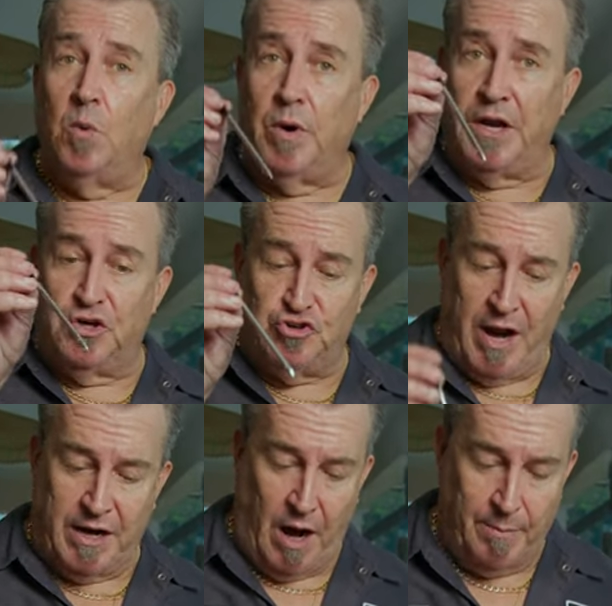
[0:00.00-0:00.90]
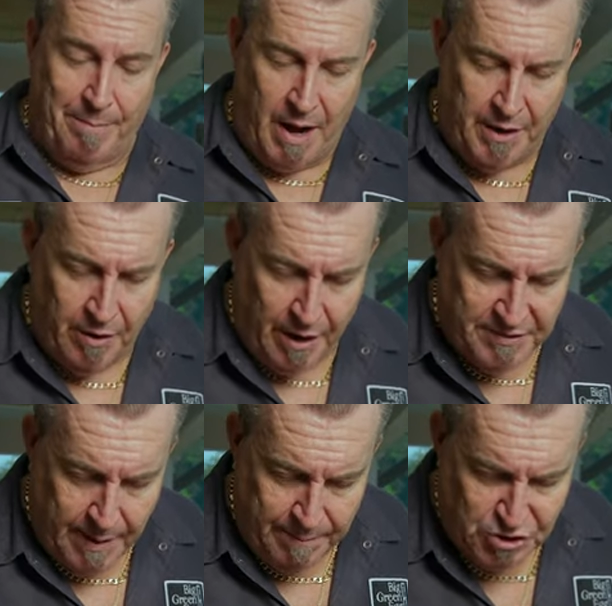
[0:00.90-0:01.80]
We're going to track our monitor,
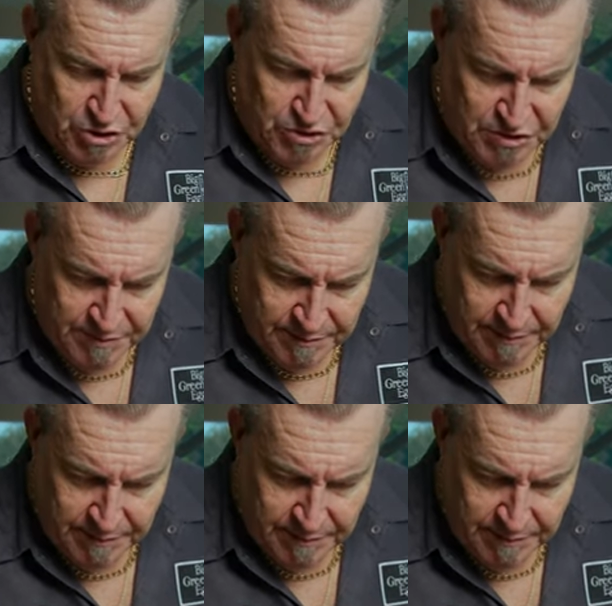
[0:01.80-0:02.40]
our temperatures